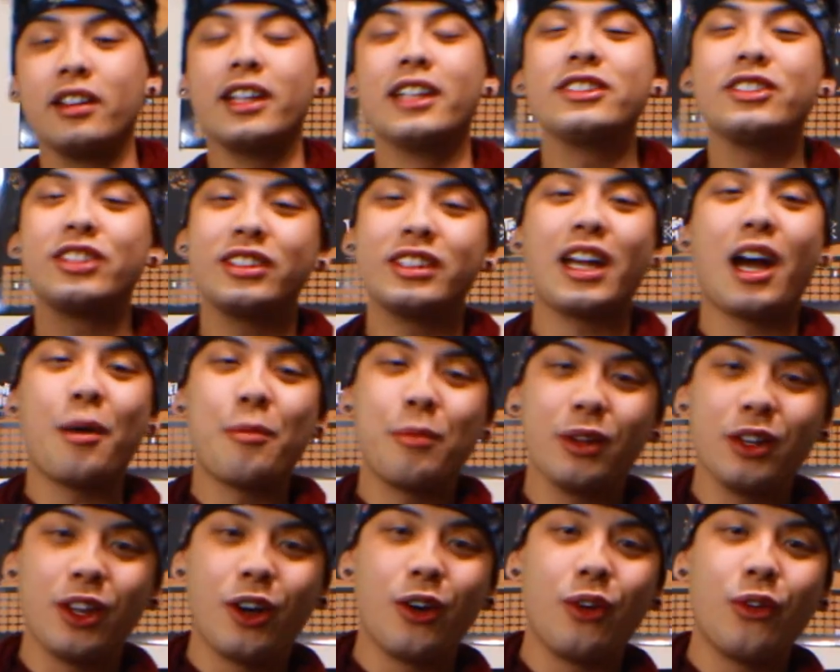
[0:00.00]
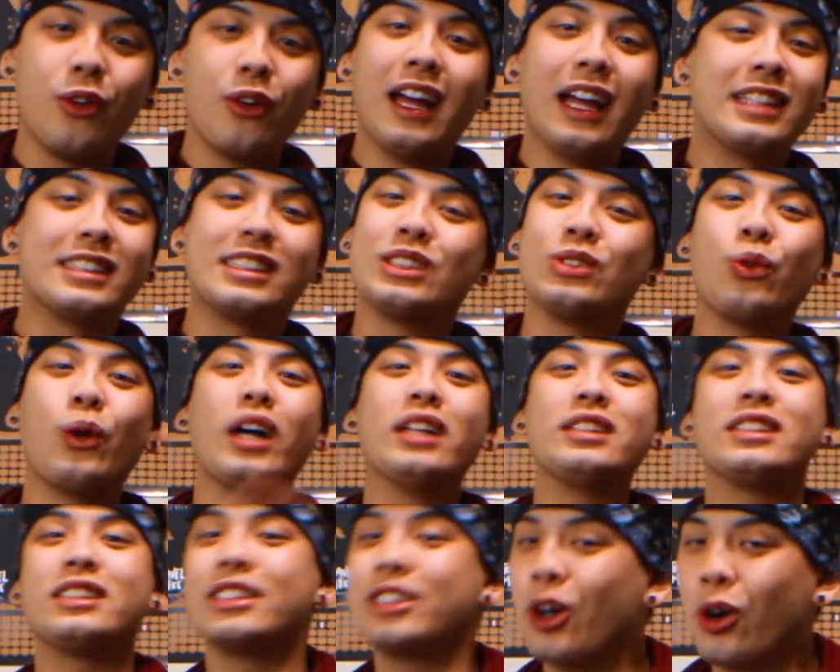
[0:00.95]
links are down below. It's
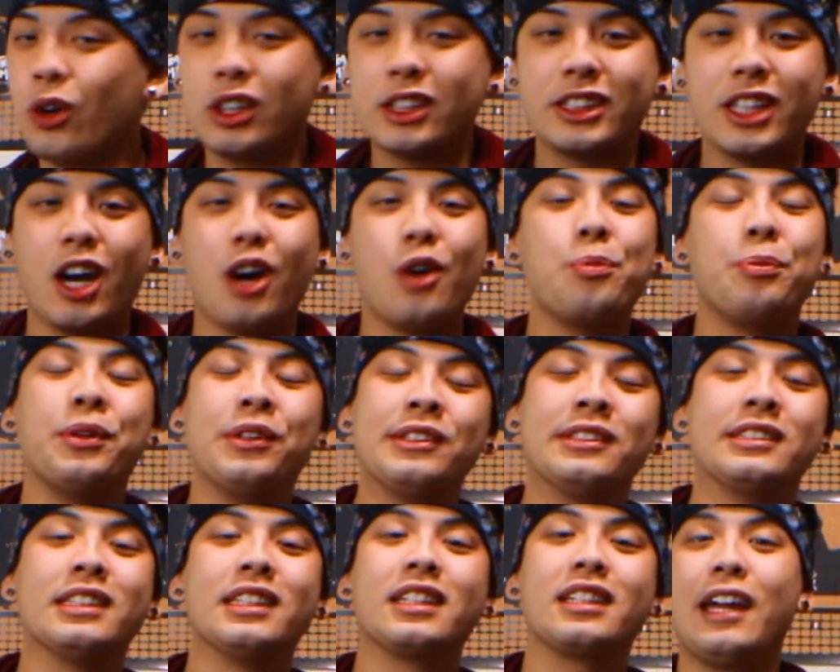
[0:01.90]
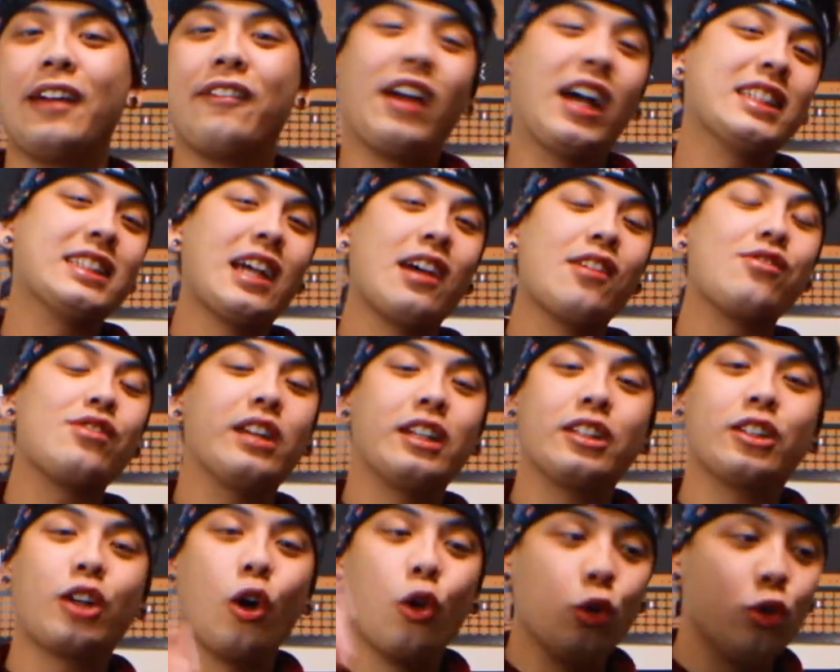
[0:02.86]
Svveats, Golden Child Music. If you guys haven't
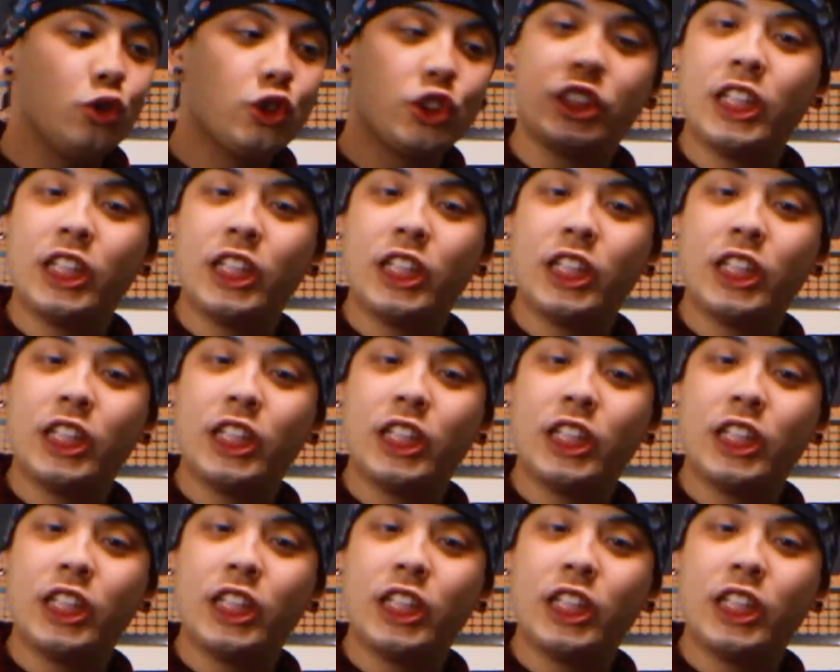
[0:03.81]
already, go